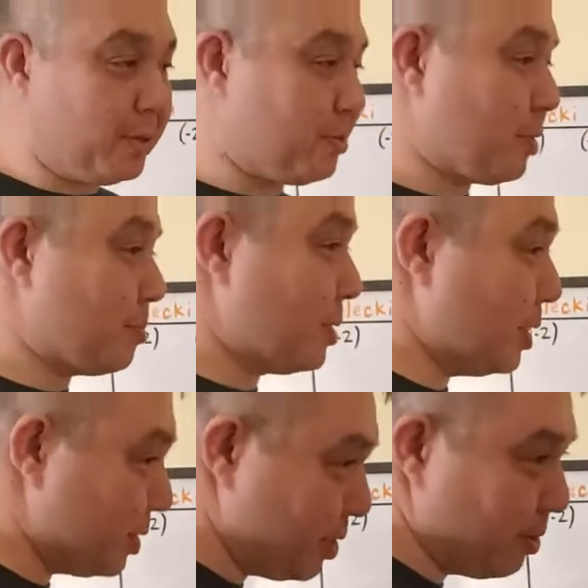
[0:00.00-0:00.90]
description
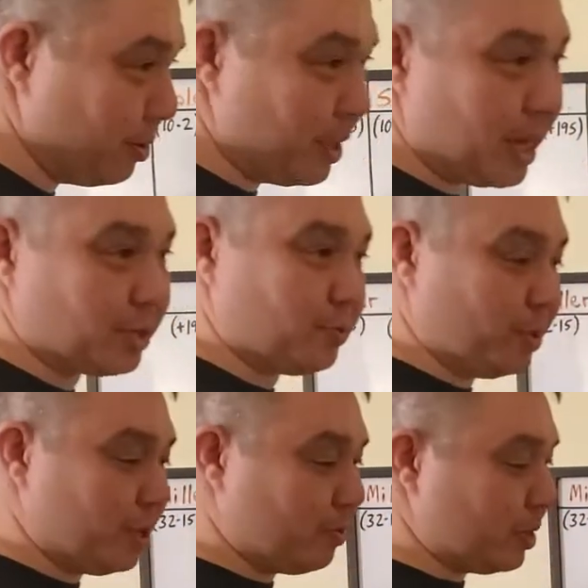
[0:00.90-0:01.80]
until next
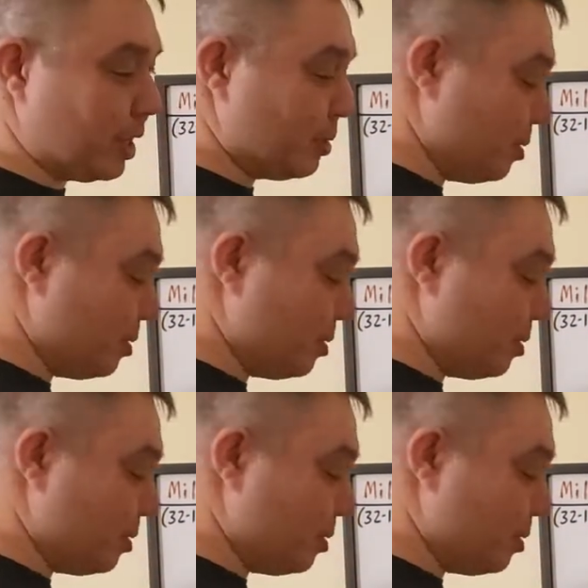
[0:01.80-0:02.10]
week when they,